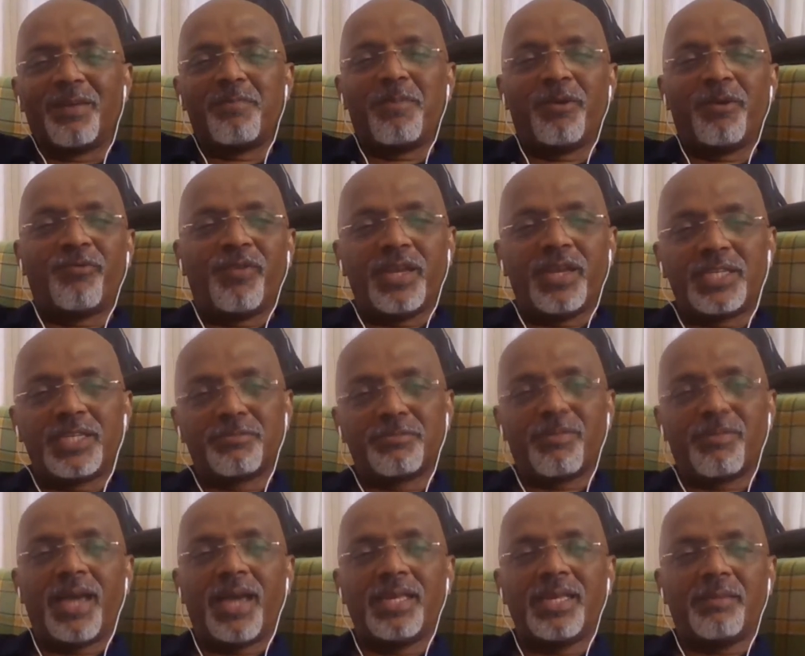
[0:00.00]
befits
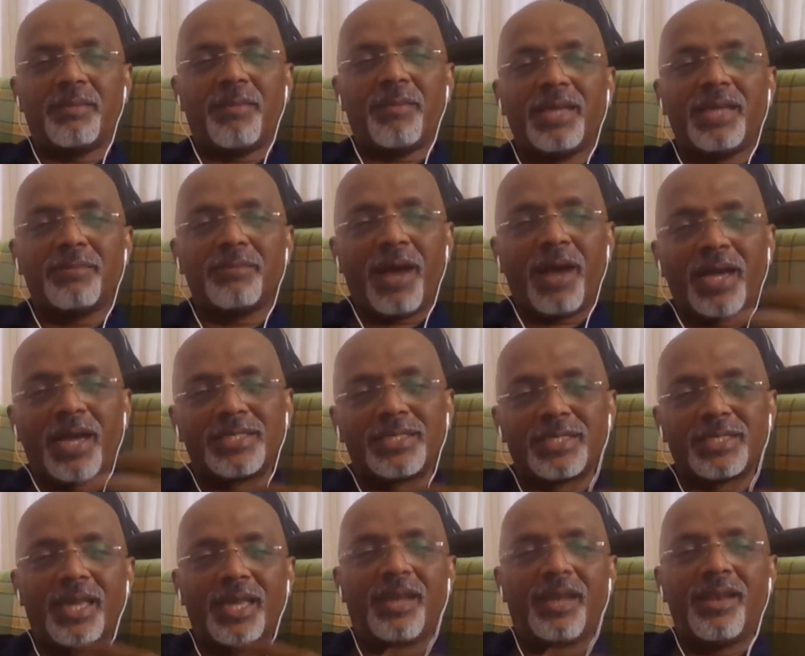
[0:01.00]
my
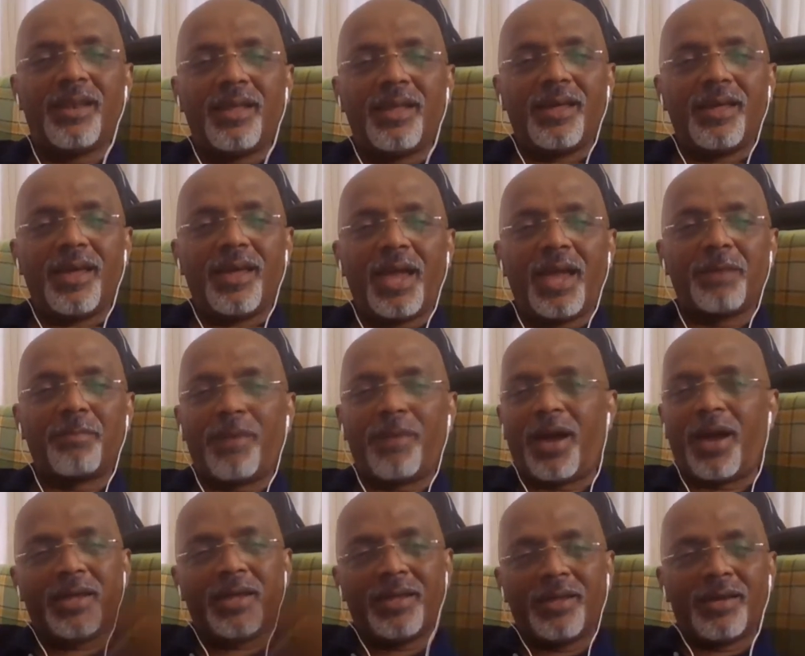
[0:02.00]
skill and
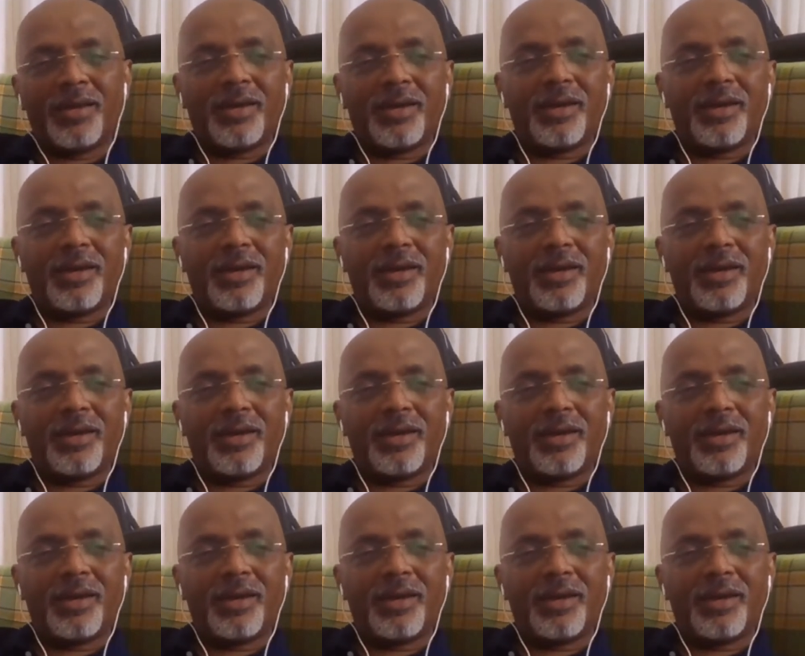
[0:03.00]
my